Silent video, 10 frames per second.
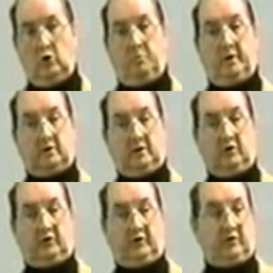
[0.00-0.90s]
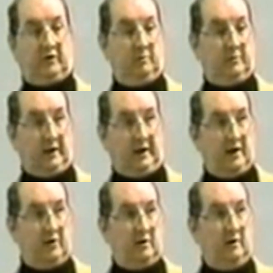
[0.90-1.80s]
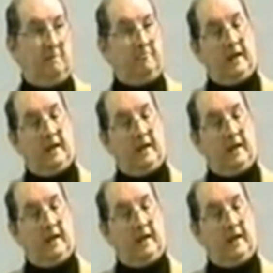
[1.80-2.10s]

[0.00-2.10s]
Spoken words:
who put this system together,